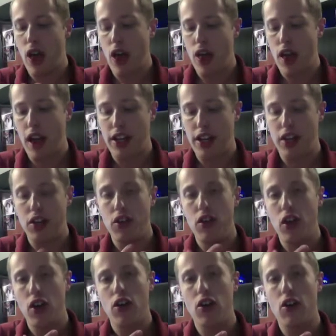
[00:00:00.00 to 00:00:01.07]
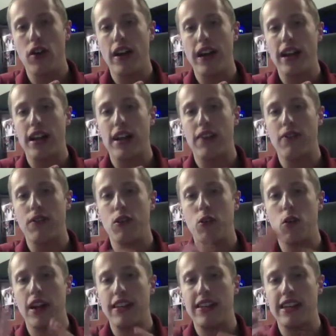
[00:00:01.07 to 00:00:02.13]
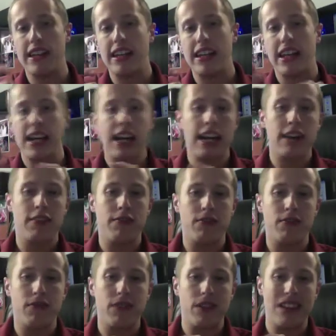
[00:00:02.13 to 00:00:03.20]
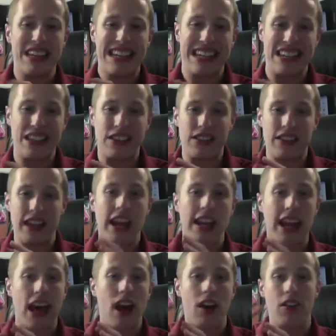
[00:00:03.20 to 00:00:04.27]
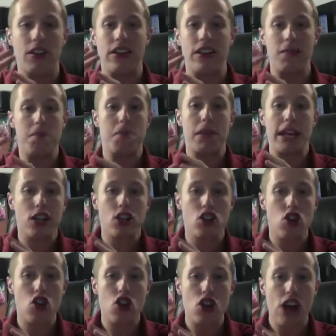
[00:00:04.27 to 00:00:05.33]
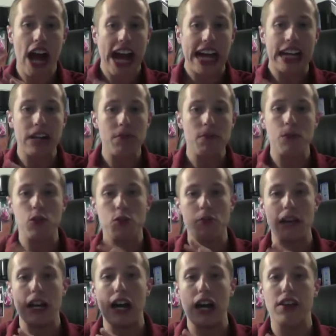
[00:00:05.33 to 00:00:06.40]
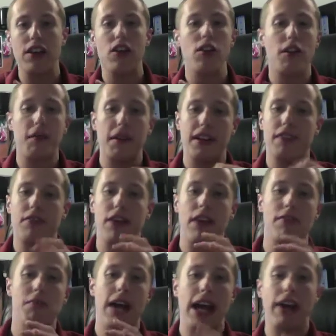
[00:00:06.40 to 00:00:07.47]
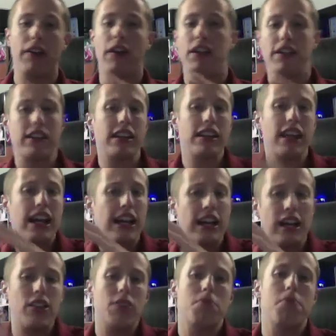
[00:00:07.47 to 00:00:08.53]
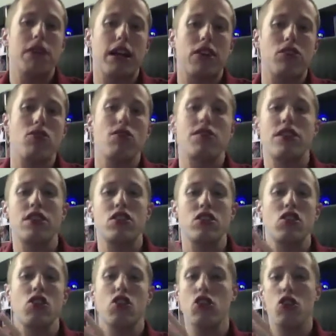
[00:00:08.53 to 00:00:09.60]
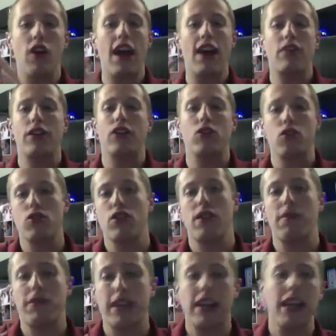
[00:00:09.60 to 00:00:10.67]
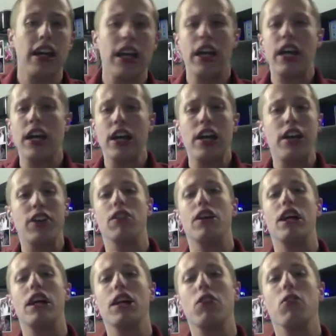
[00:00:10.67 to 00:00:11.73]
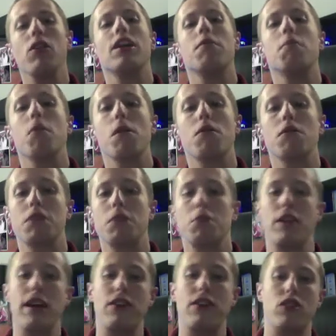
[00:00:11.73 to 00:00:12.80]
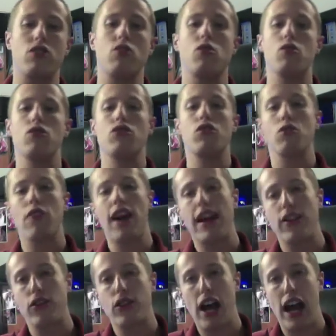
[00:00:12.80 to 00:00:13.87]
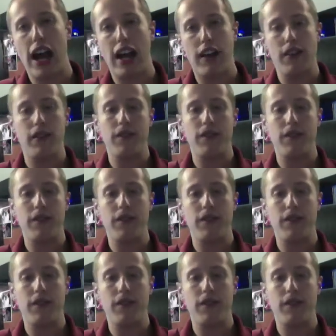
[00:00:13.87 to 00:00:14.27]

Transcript: that you are going, if you want any kind of standout picture item to be on there, I mean, if you have a background and then like another picture or additional graphics or something, you're going to want to probably place it towards the right side.